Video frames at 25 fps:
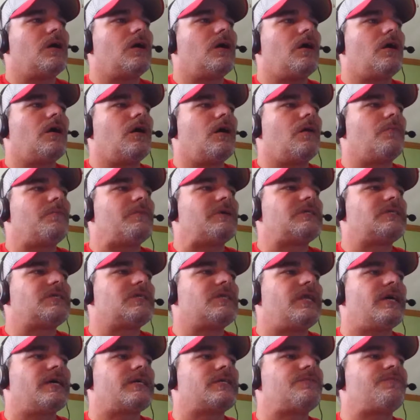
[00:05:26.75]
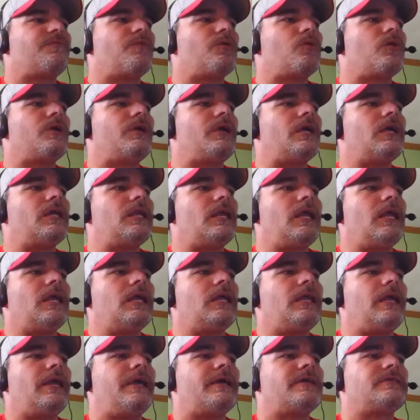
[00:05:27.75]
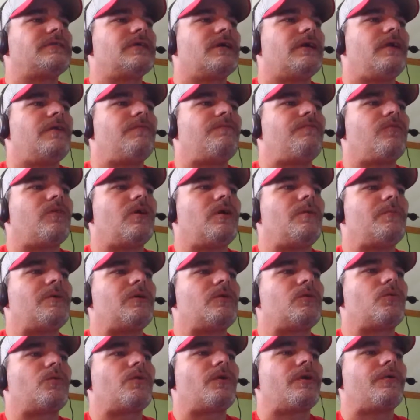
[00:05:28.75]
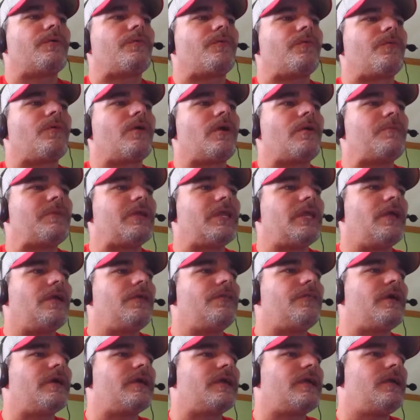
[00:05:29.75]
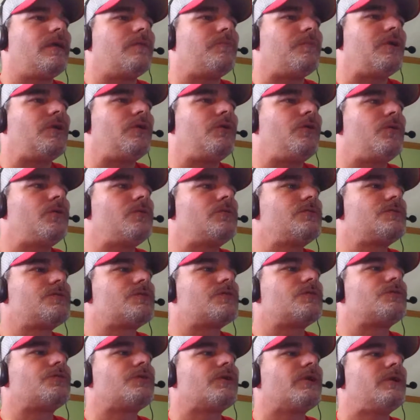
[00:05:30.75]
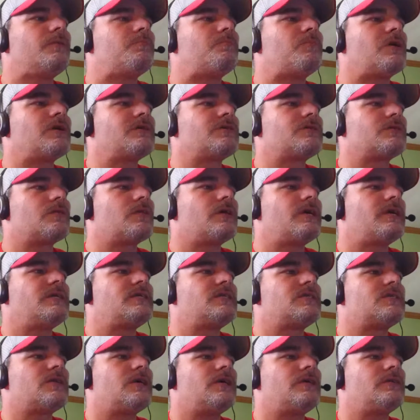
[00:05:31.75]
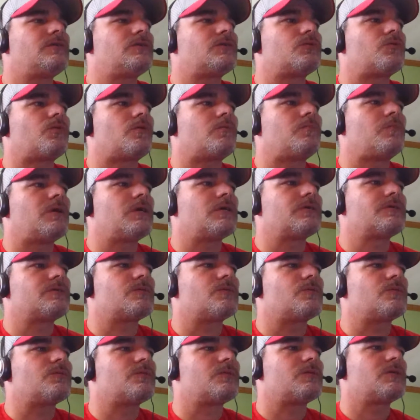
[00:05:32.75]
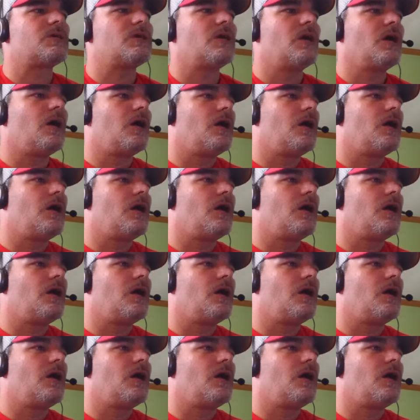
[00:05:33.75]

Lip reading: It's an exfoliant and anti-inflammatory remedy that can be used to treat muscle aches and sore muscles.